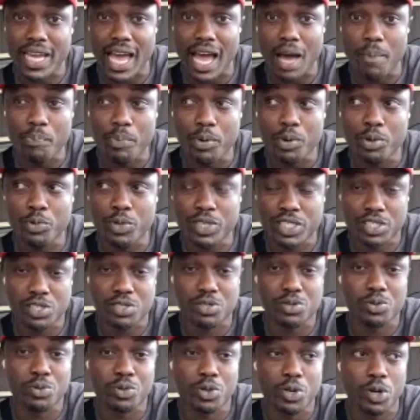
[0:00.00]
Apple, which is
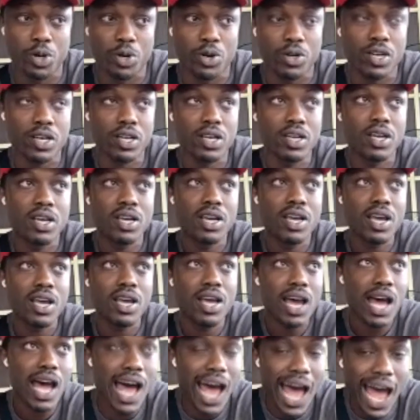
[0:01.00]
New York,
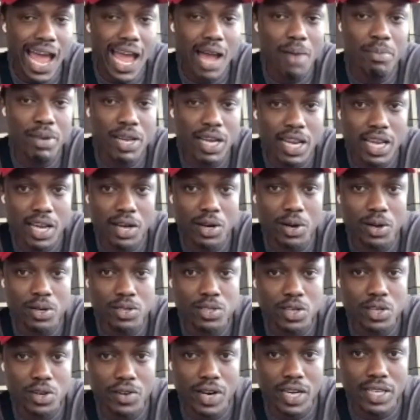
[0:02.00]
I am in Lagos
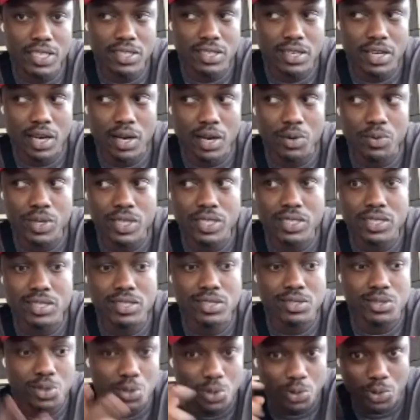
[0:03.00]
already now, which
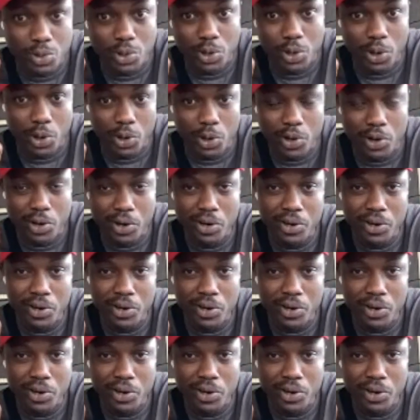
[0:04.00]
is New York.